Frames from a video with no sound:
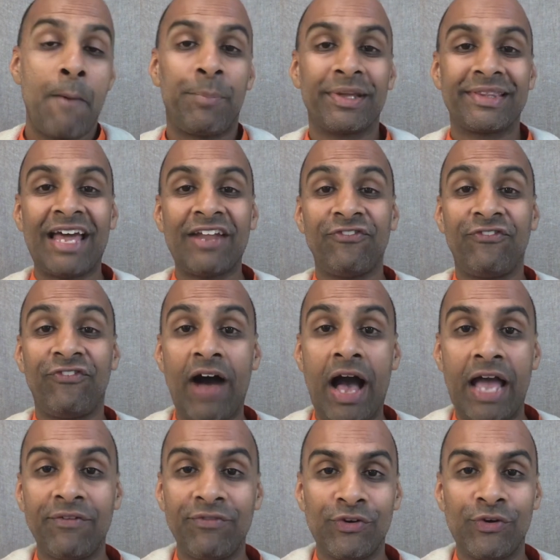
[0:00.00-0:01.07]
But that
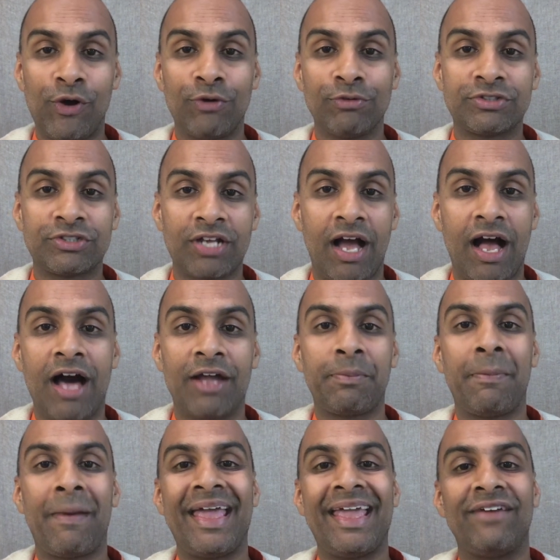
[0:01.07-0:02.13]
5-year-old child
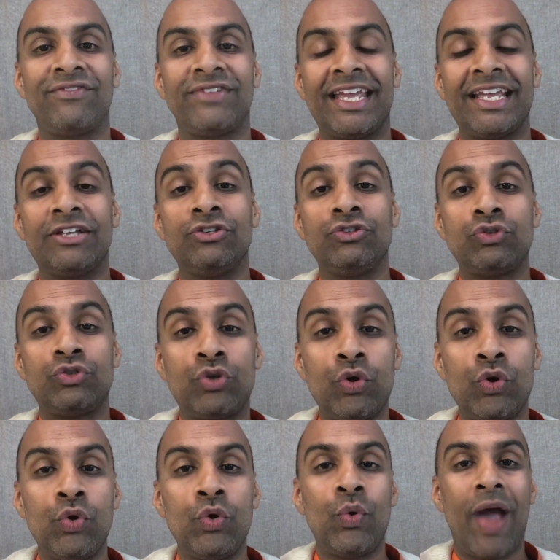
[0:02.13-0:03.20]
may have taken
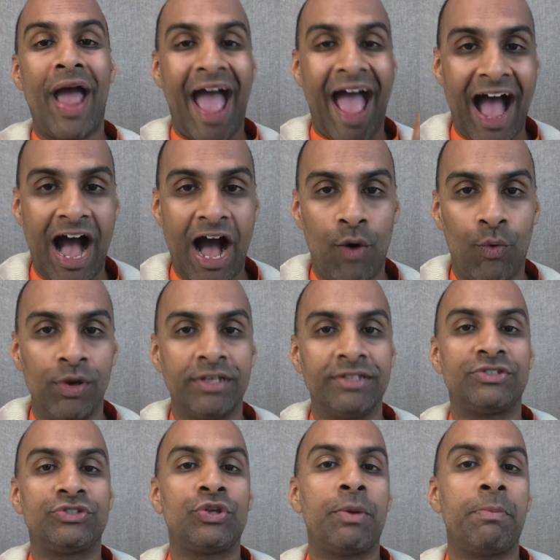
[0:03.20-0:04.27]
2
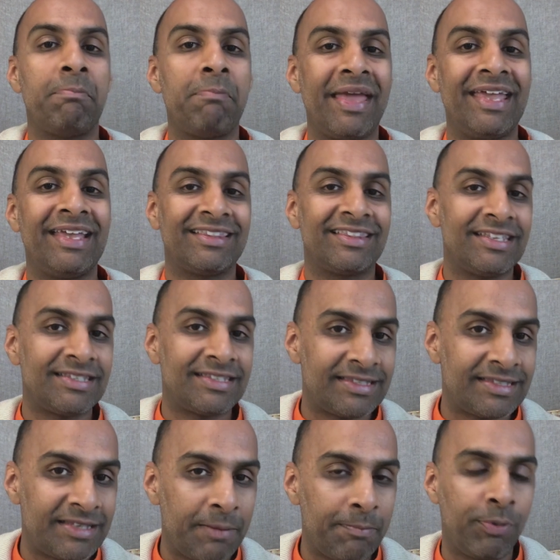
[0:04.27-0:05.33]
hours to make this
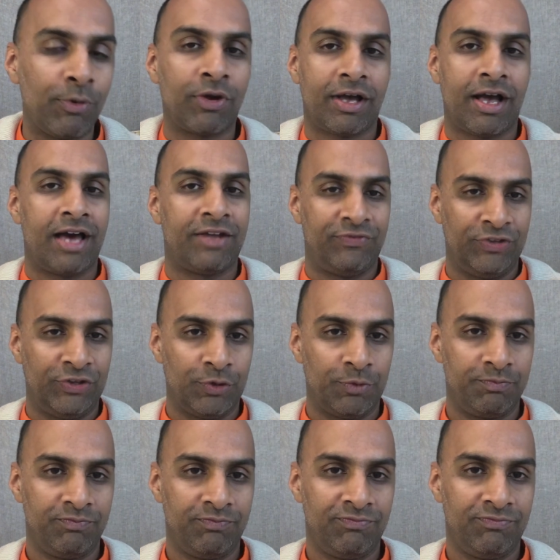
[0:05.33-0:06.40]
simple card for you.
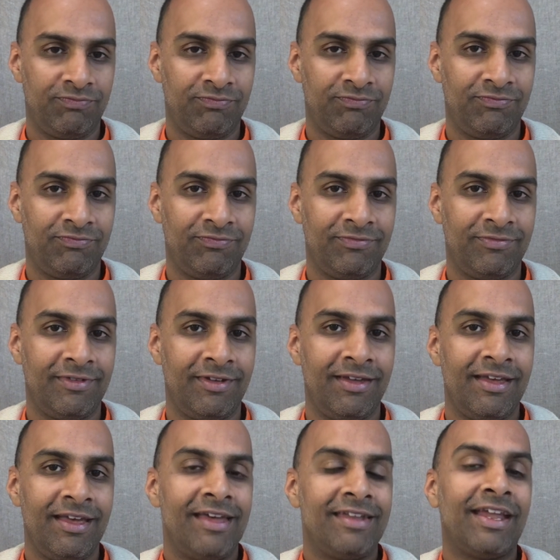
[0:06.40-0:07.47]

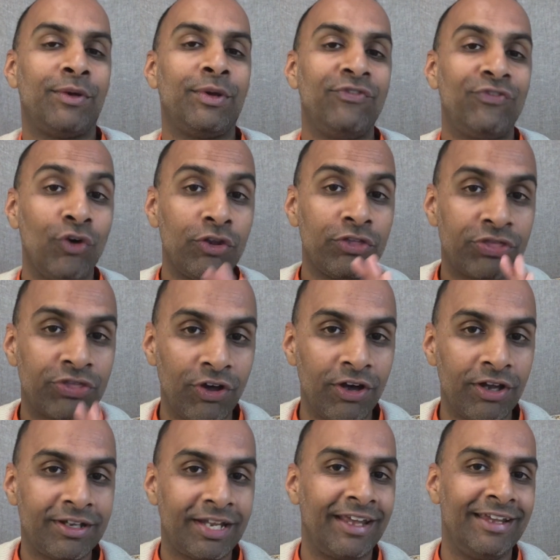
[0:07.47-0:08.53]
Now, if your
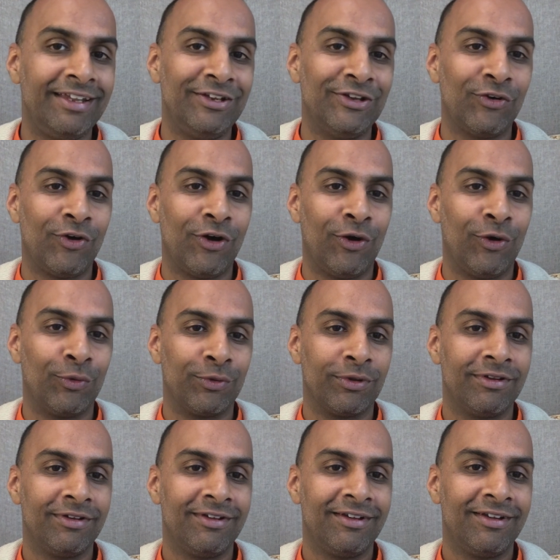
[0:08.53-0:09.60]
13-year-old
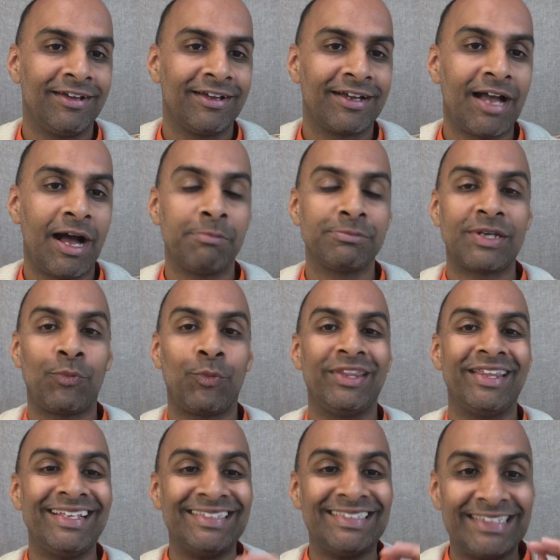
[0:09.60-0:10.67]
comes up with
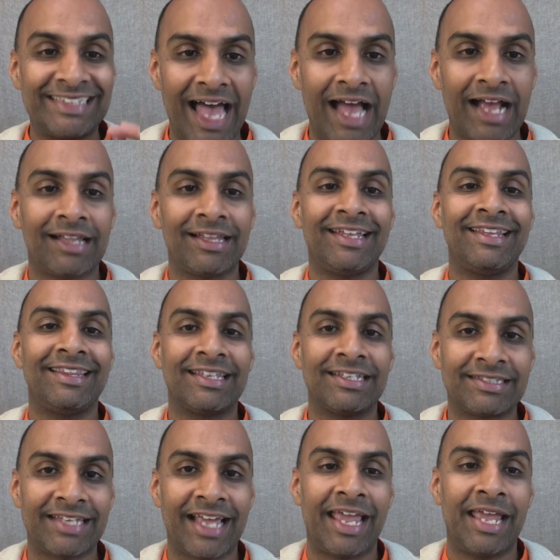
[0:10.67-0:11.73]
exactly the
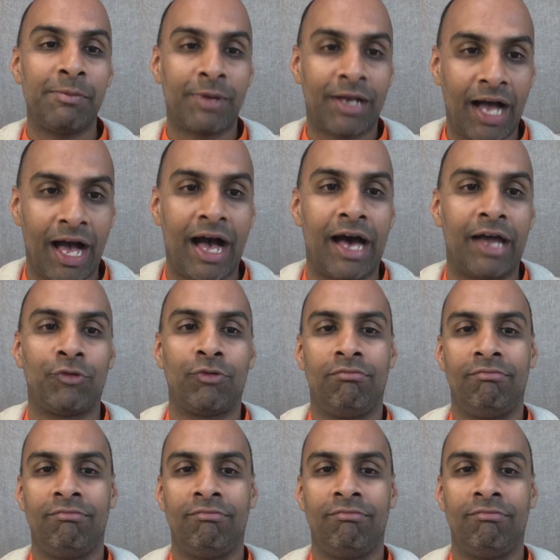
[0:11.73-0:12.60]
same card,